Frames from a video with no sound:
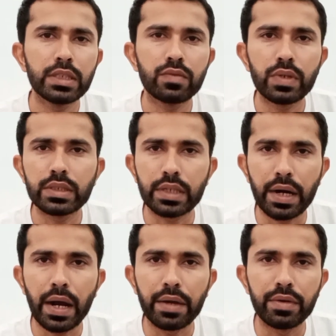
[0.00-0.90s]
first
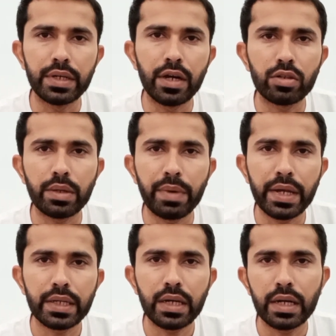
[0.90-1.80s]
arrived in North
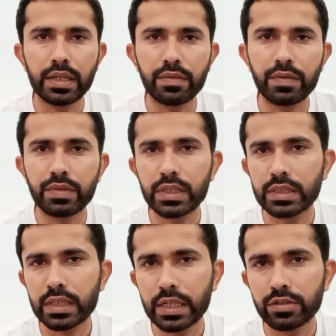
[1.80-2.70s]
America in the 15th
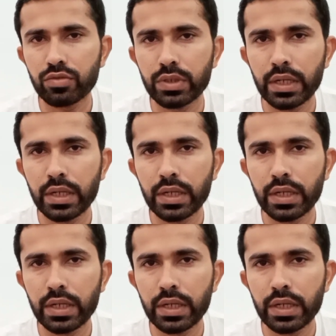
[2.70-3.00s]
century,